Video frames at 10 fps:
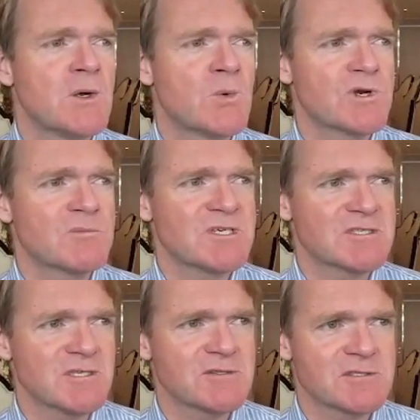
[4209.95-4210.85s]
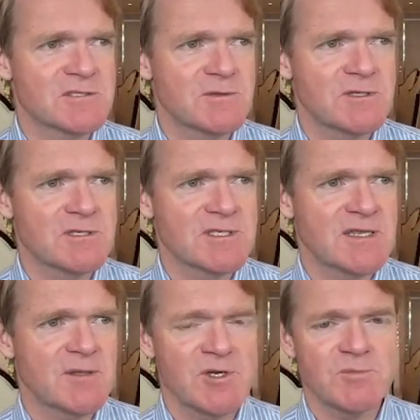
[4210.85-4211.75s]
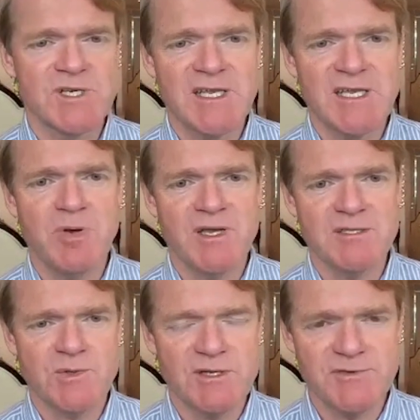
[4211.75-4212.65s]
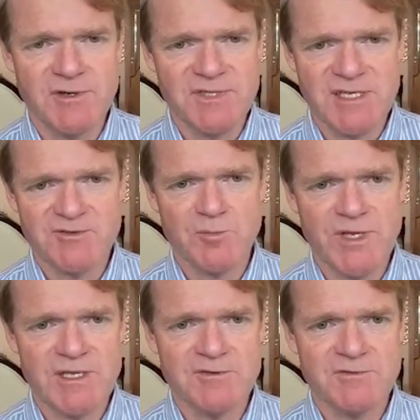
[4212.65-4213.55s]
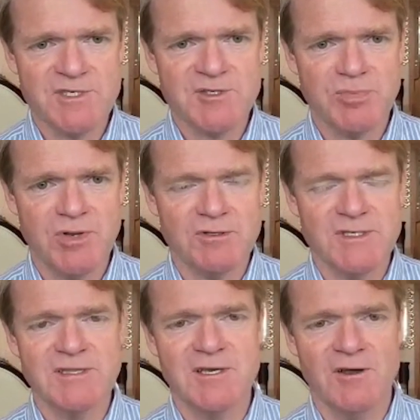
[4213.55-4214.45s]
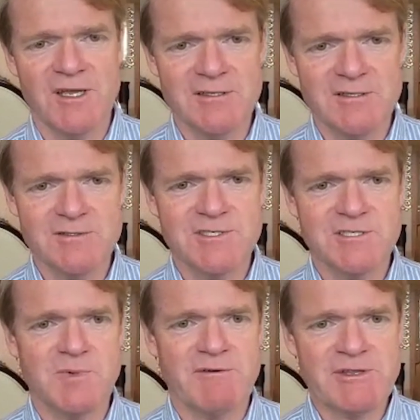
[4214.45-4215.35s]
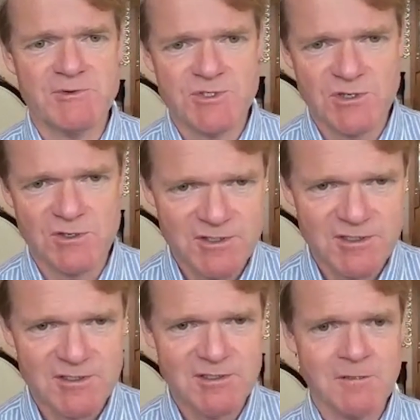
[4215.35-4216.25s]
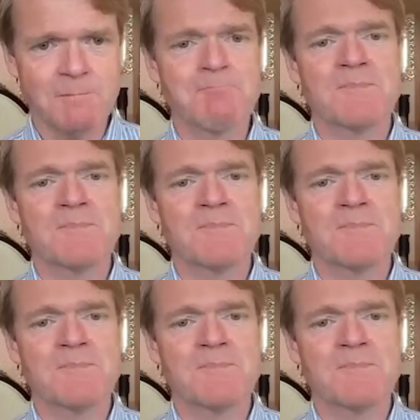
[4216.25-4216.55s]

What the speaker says: One of my sons is doing this at the moment. He paid £25,000 for this plot in the Highlands. He's married to a Scottish girl.